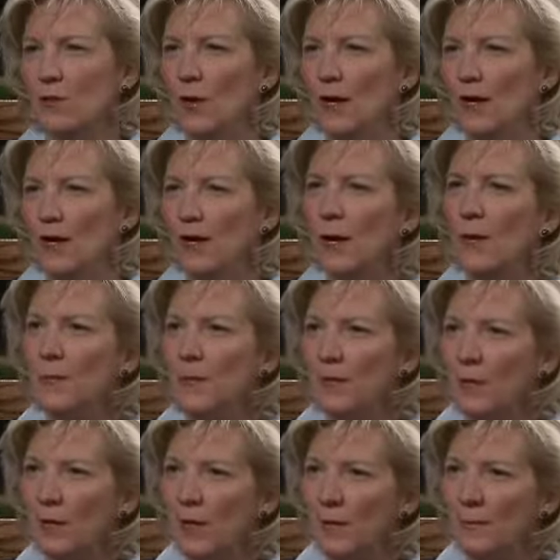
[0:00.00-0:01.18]
where people
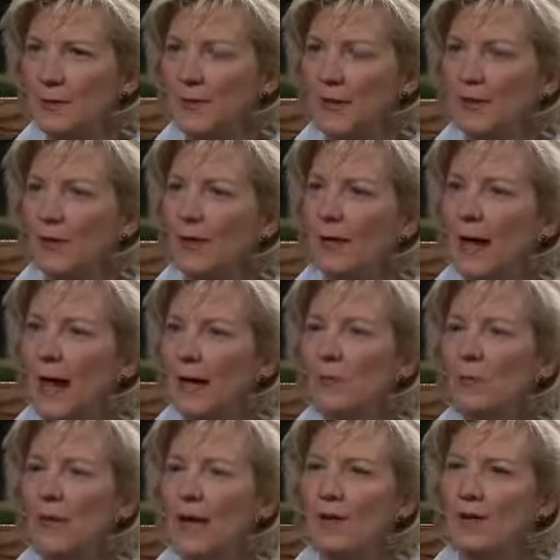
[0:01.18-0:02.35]
will come together and I
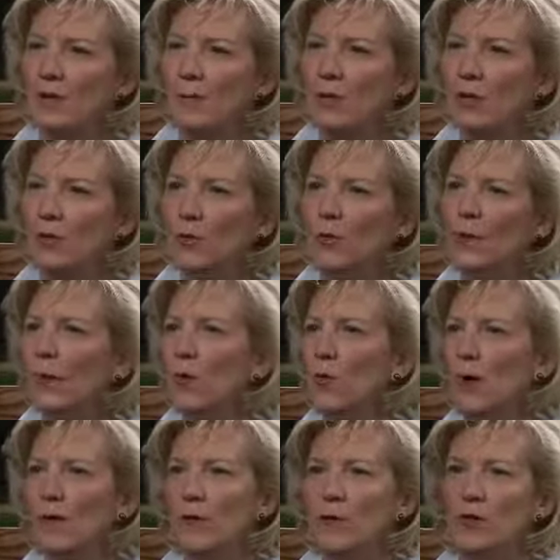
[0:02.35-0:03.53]
will buy from you
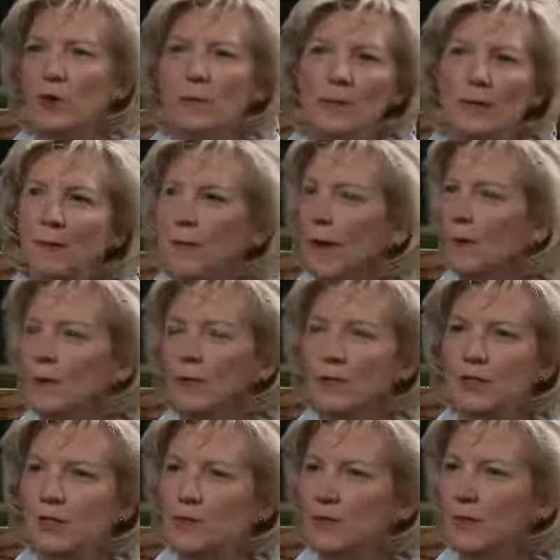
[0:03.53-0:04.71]
whether you meet my
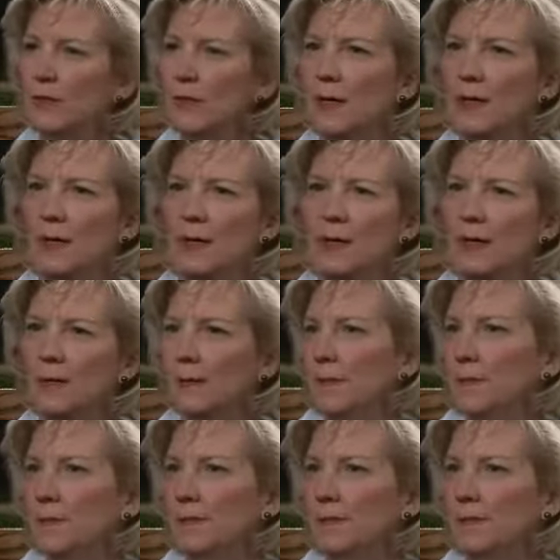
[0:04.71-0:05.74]
religious uh,